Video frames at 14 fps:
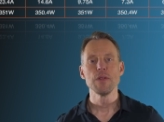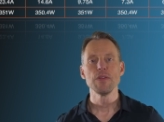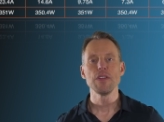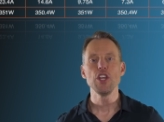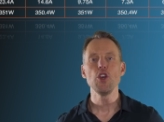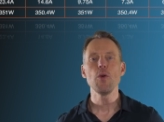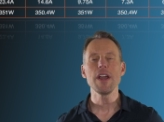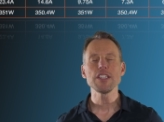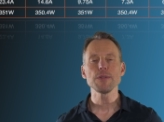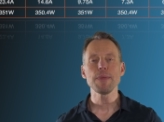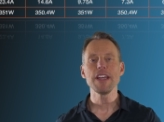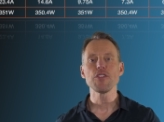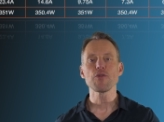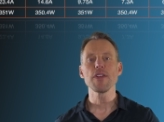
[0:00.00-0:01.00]
The
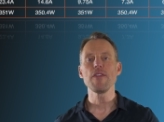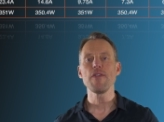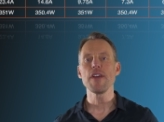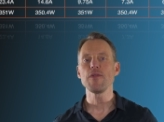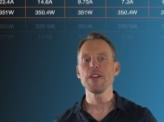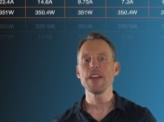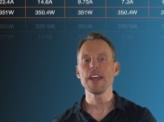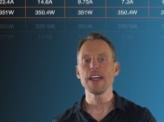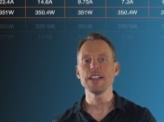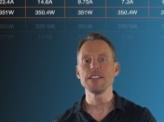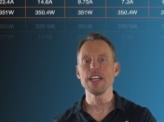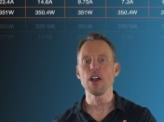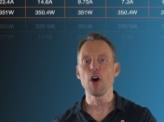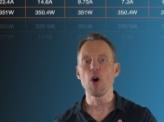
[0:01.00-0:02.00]
UHP 350 is
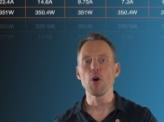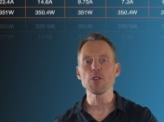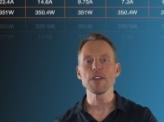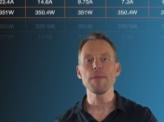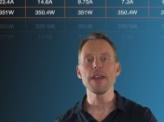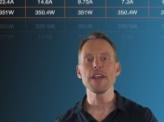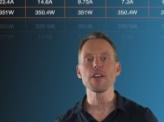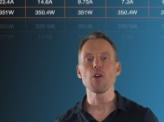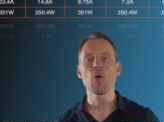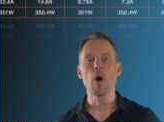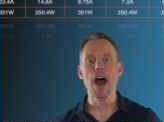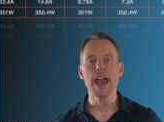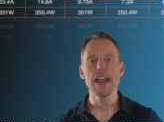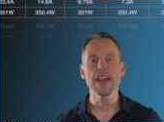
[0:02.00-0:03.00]
the ultimate
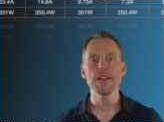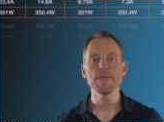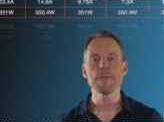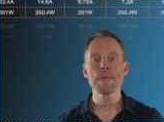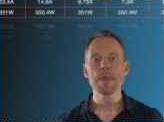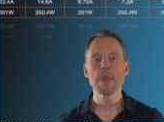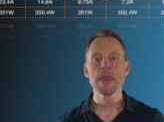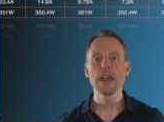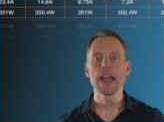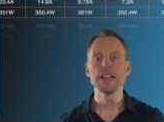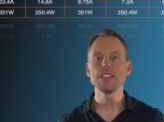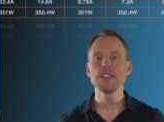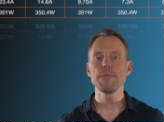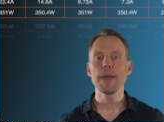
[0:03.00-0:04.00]
quiet
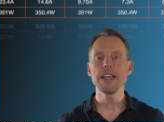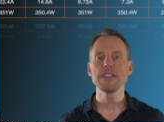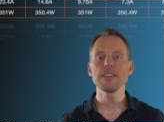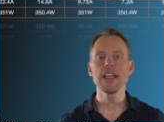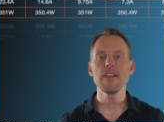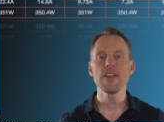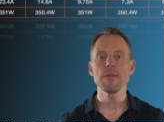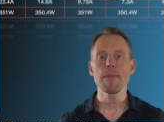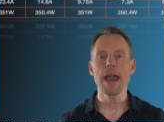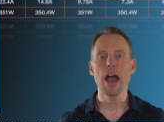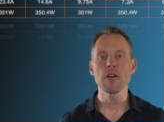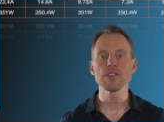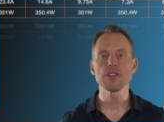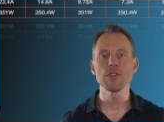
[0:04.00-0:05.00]
and space-saving
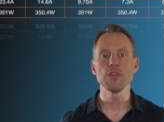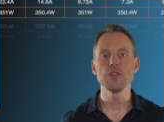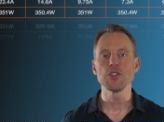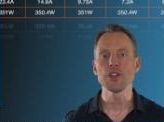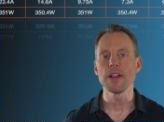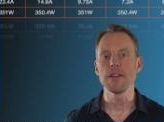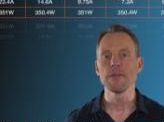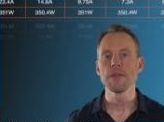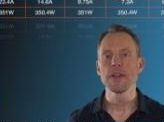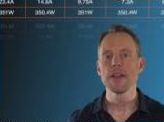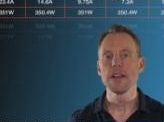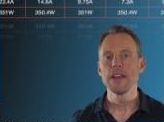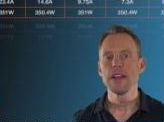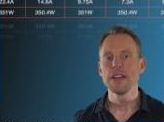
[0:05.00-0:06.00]
power solution.
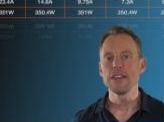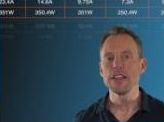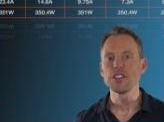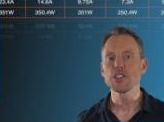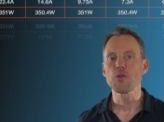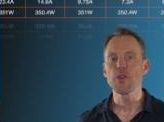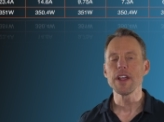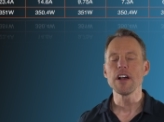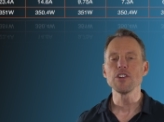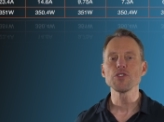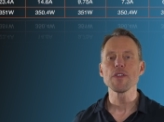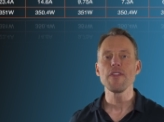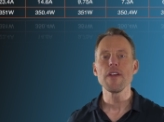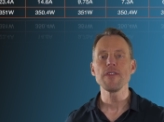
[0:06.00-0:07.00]
This
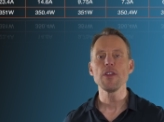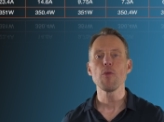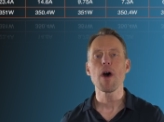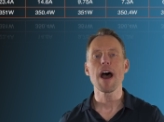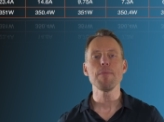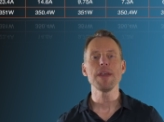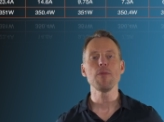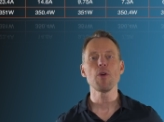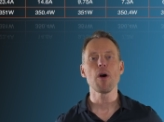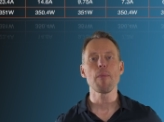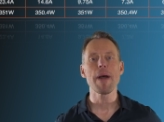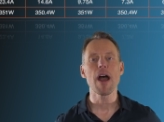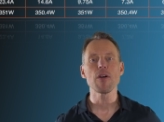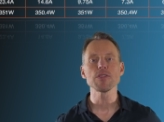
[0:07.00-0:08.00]
350 watt MEAN WELL
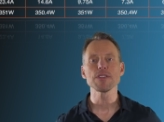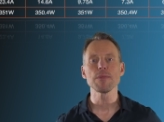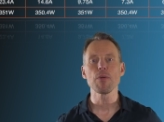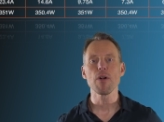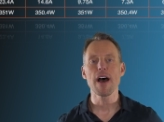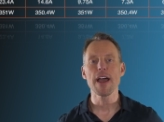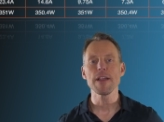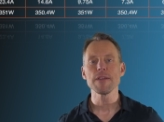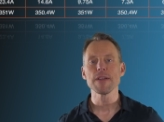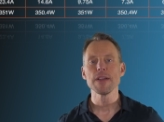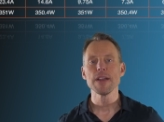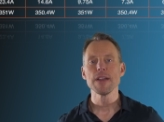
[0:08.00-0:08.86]
power supply